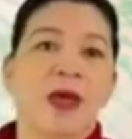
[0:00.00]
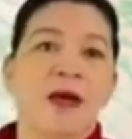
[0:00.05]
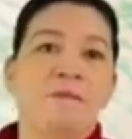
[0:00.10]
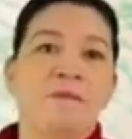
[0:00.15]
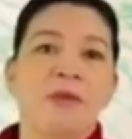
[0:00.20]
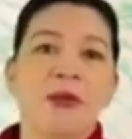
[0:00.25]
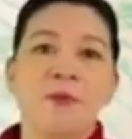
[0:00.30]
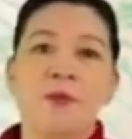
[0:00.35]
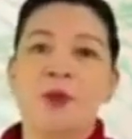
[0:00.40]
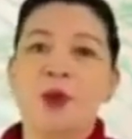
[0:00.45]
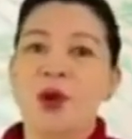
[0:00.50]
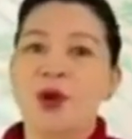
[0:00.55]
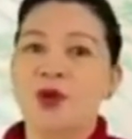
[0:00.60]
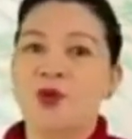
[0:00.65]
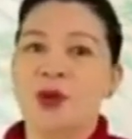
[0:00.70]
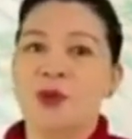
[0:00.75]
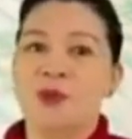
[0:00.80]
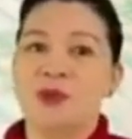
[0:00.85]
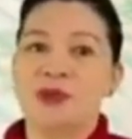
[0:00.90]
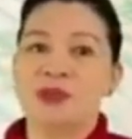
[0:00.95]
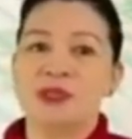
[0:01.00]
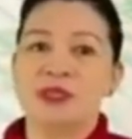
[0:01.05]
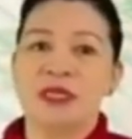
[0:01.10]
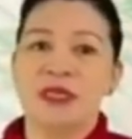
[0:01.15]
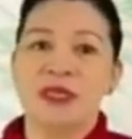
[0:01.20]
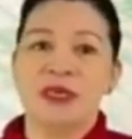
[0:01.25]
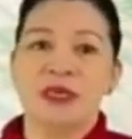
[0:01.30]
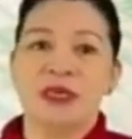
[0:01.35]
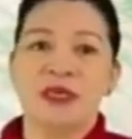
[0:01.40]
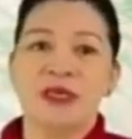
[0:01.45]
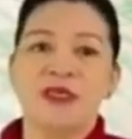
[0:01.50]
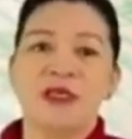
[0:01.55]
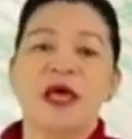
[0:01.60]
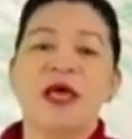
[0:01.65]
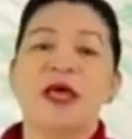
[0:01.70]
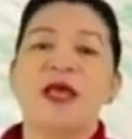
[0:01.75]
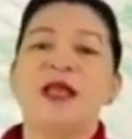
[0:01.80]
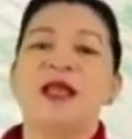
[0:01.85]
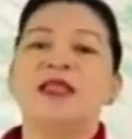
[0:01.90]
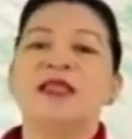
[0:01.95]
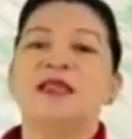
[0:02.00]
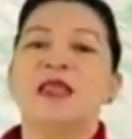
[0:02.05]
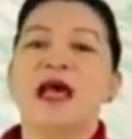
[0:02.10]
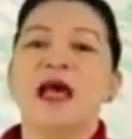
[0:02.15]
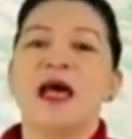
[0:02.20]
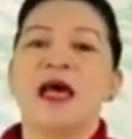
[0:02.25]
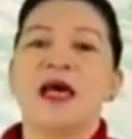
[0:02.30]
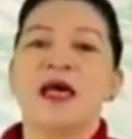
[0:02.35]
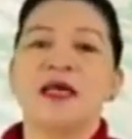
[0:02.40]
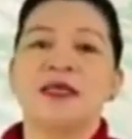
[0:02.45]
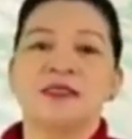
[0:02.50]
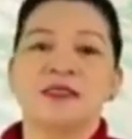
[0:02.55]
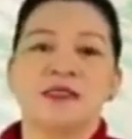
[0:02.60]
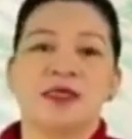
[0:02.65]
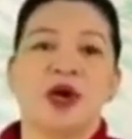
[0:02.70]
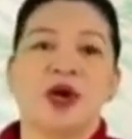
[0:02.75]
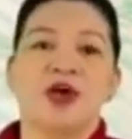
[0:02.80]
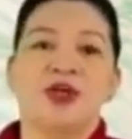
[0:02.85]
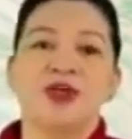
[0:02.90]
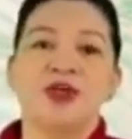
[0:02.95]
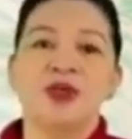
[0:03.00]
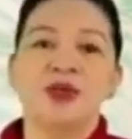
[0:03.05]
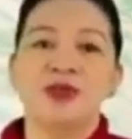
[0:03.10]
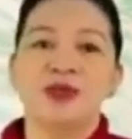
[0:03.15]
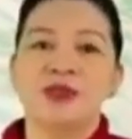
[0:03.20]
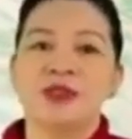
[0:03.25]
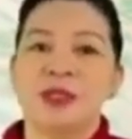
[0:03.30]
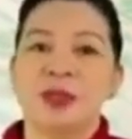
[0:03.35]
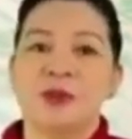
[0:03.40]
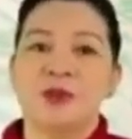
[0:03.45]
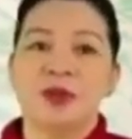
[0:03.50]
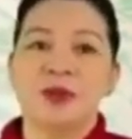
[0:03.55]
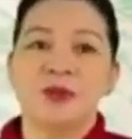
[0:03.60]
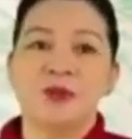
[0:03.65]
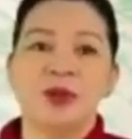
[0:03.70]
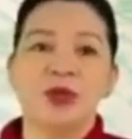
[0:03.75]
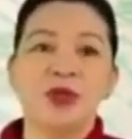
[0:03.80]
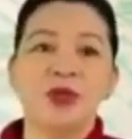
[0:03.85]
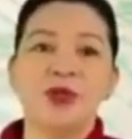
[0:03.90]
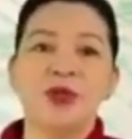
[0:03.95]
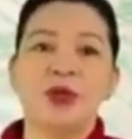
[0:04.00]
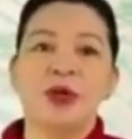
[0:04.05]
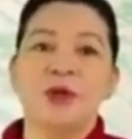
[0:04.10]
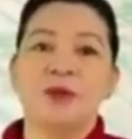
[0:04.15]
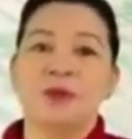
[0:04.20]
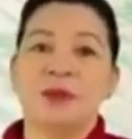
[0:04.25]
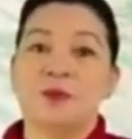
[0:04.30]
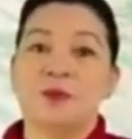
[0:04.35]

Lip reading: Before we proceed, let us you some review of the